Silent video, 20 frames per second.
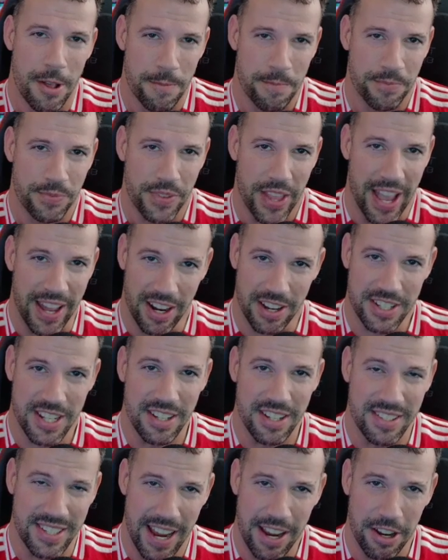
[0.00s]
And I
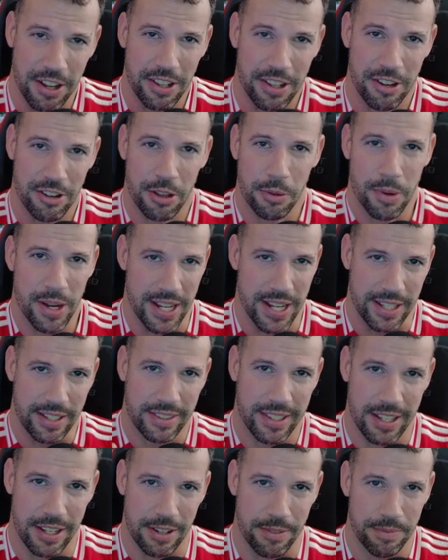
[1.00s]
did say earlier in the week
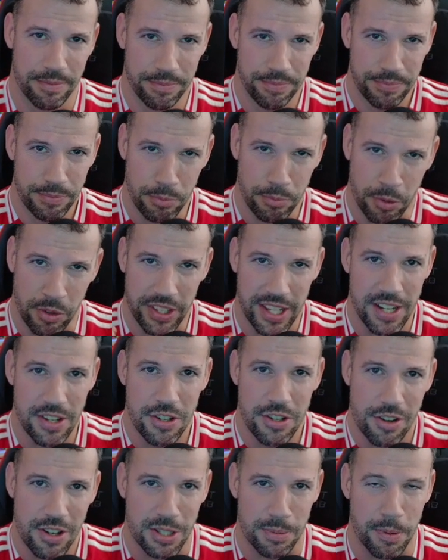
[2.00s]
that with the
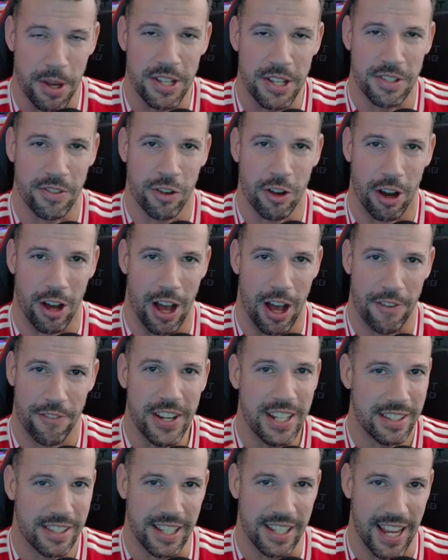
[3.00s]
injuries Spurs have got, I
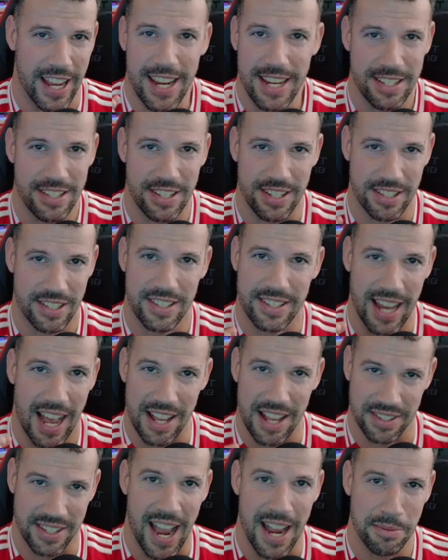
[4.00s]
think that he just
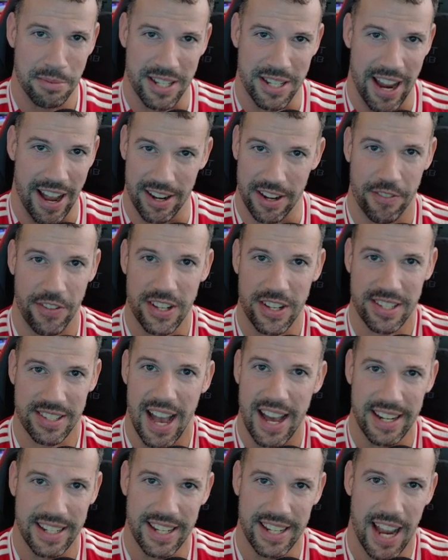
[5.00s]
starts games now. And if he's
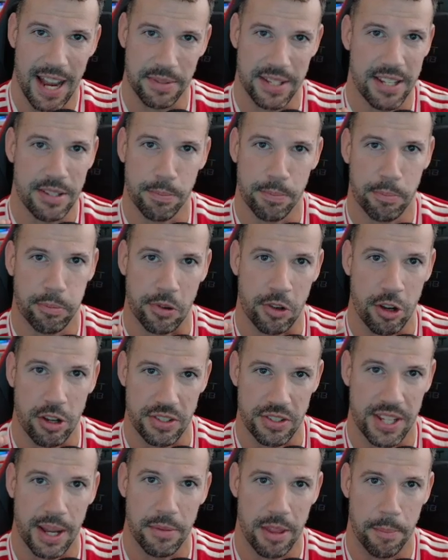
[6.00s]
starting games, he's got
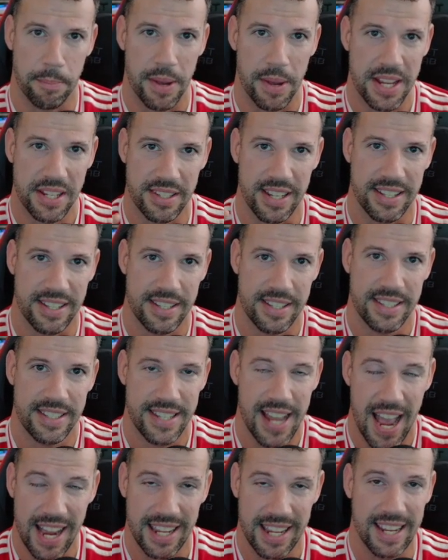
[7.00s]
some of the best
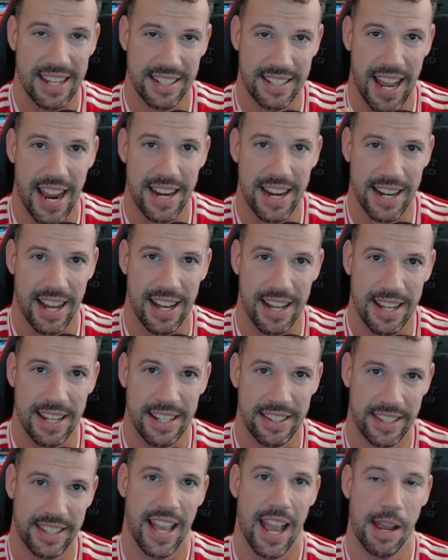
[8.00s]
attacking data in
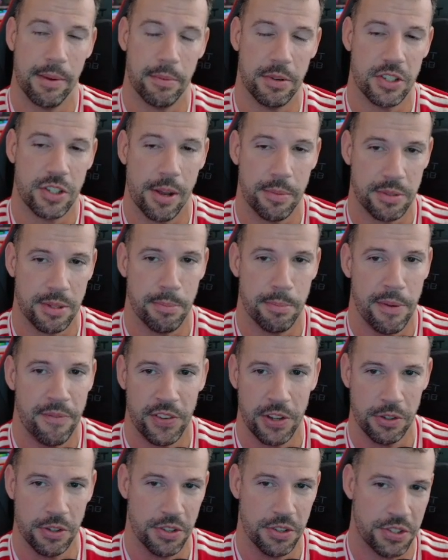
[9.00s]
the game in terms of
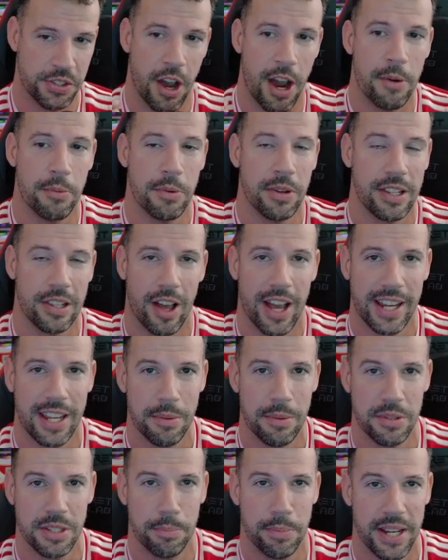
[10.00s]
midfielders. So I really like him
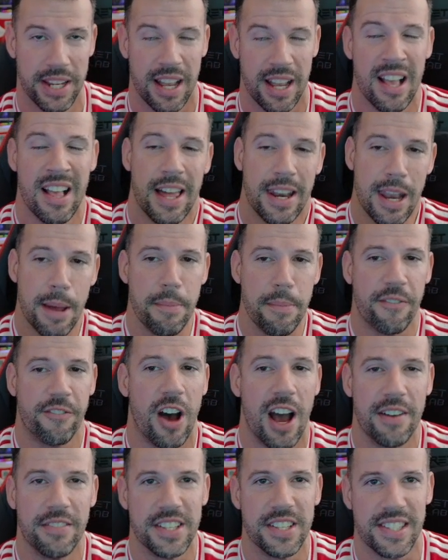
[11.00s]
as a pick. Number
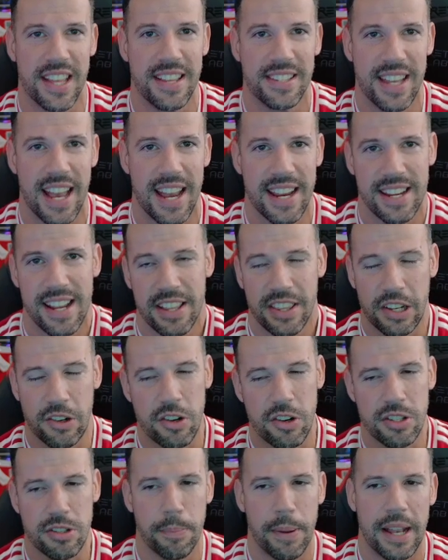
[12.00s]
5, it's Eze. The
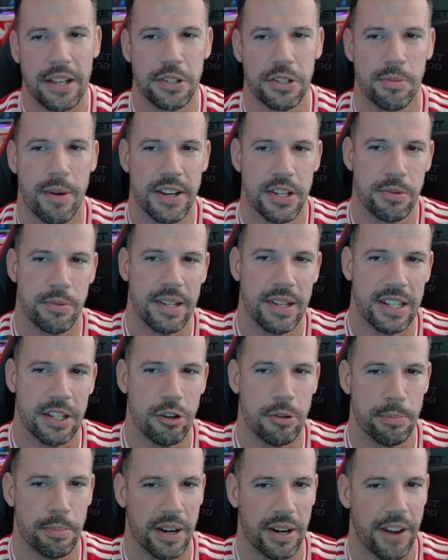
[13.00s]
Crystal Palace run is really
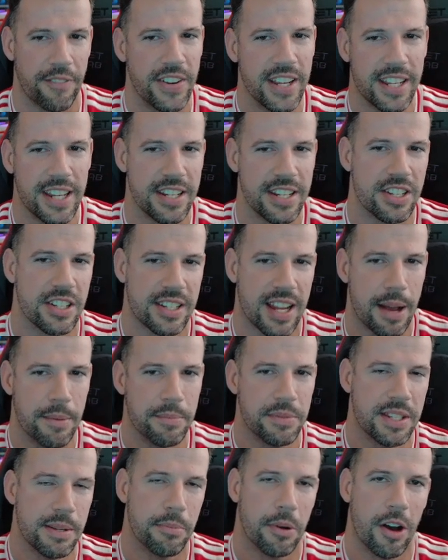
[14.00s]
good, but I think he just
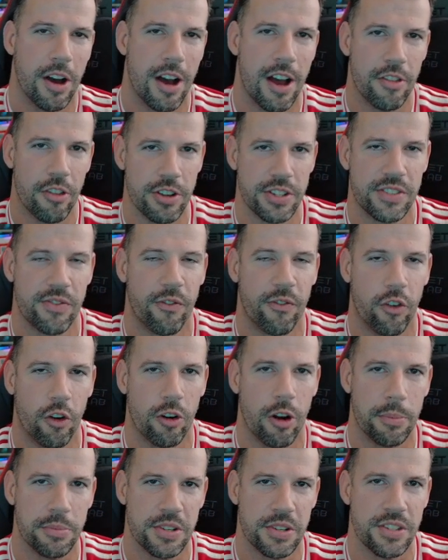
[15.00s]
comes in behind those 4
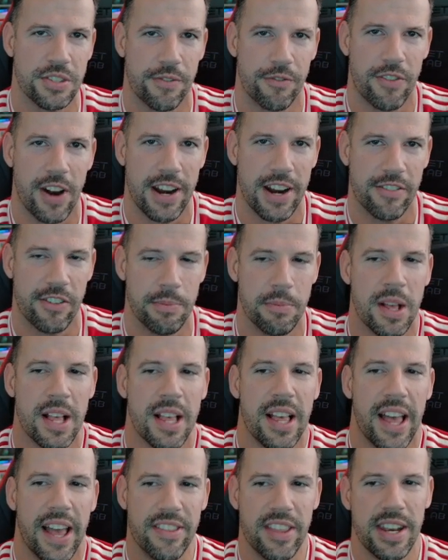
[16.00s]
options in front of him.
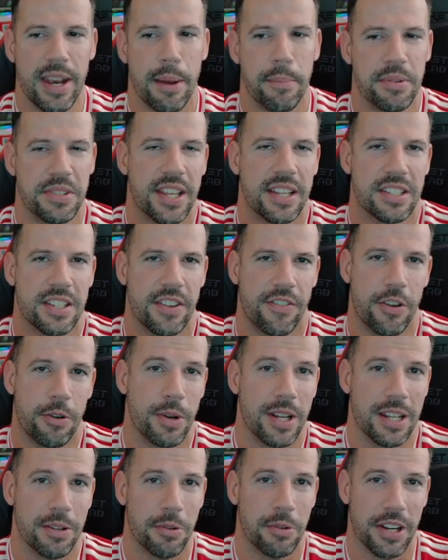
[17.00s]
And then number 6, if you
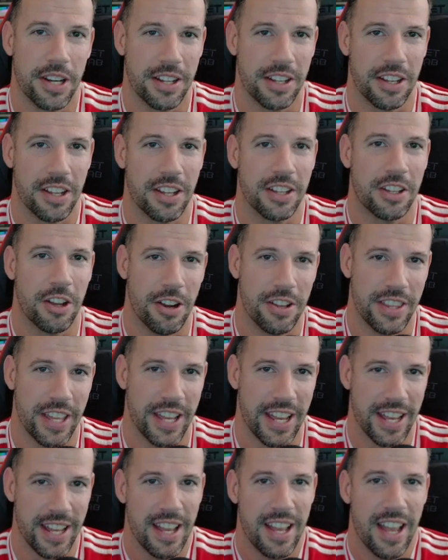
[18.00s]
really want to go
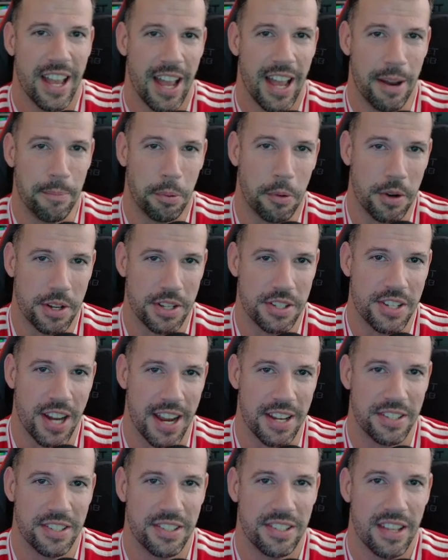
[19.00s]
there and point
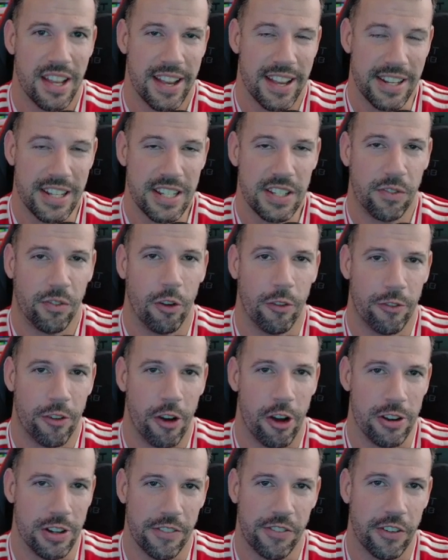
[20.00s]
chase, it is Phil
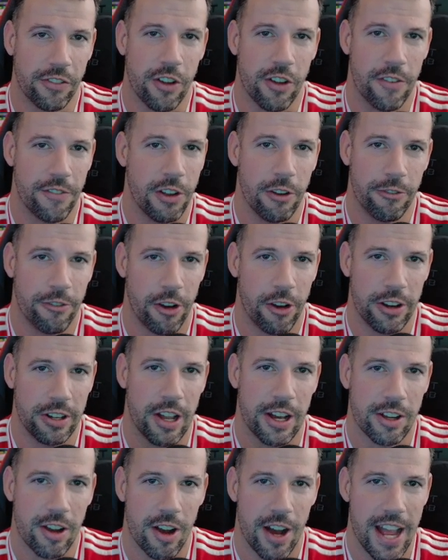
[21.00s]
Foden. If you've got Phil Foden
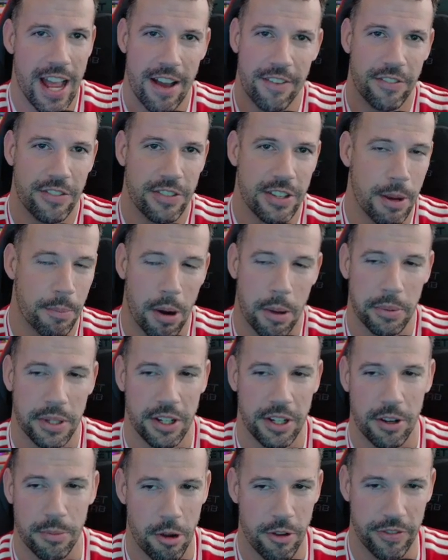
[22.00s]
like I have, you're probably
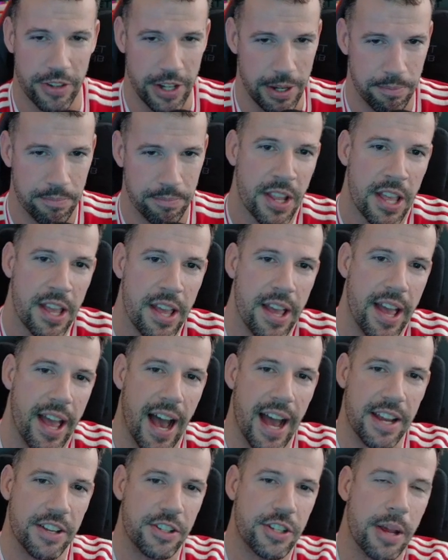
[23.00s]
not moving him.
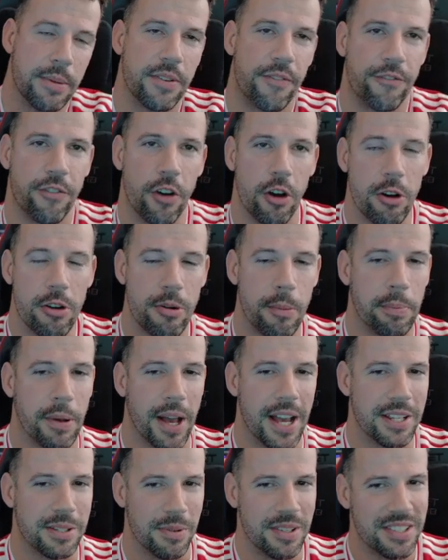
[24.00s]
In terms of forward
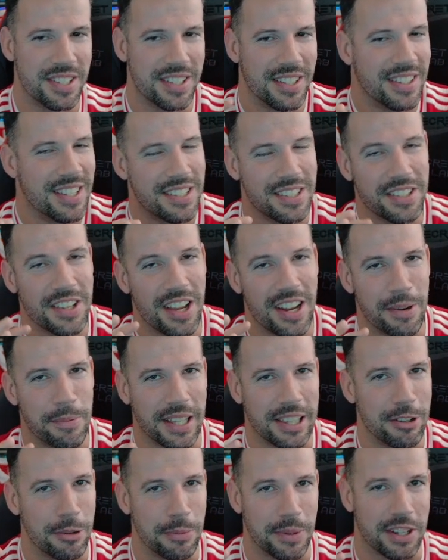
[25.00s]
replacements, this is going to be a
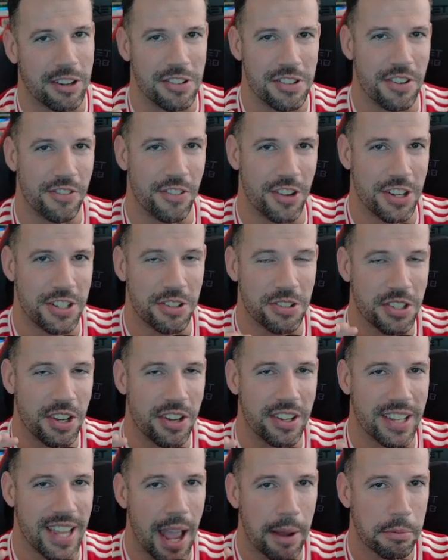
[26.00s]
little bit controversial. So
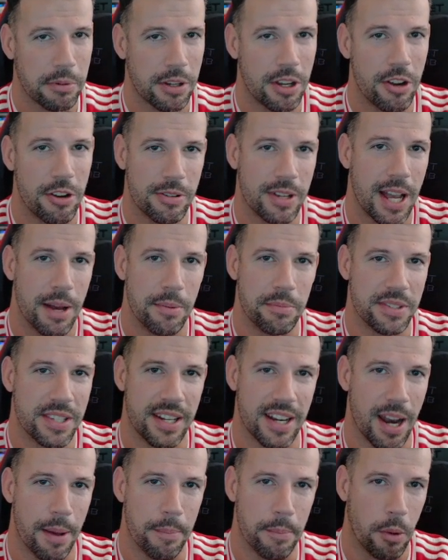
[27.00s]
Gakpo comes in at
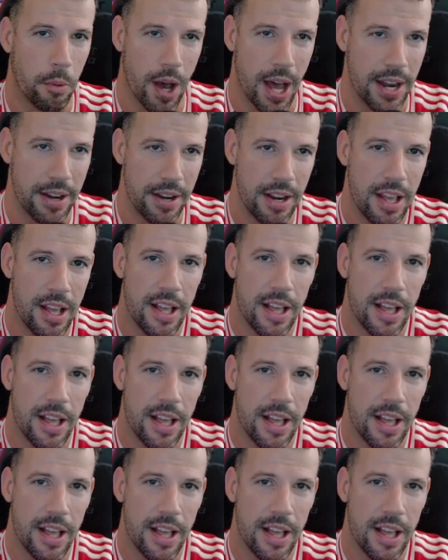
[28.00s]
number 1.